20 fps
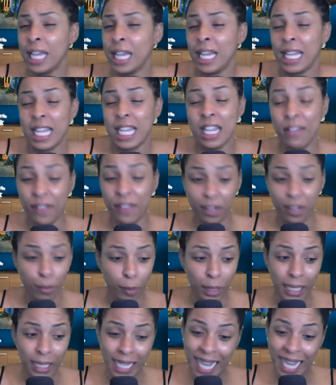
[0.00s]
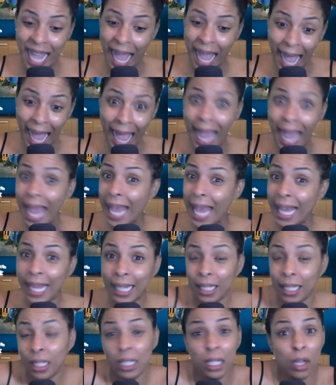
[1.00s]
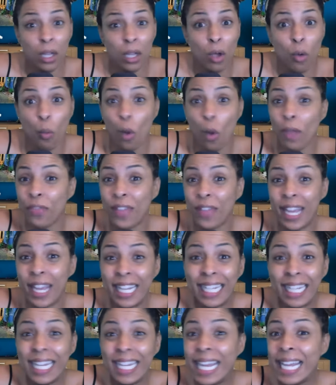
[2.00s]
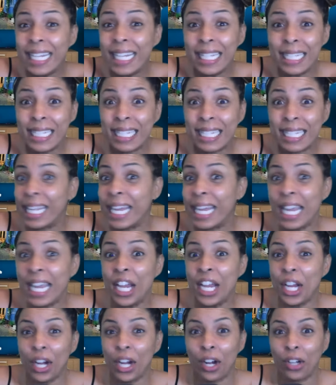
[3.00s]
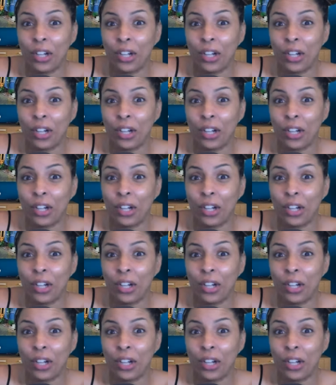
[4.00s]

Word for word: even really had what they needed to get here.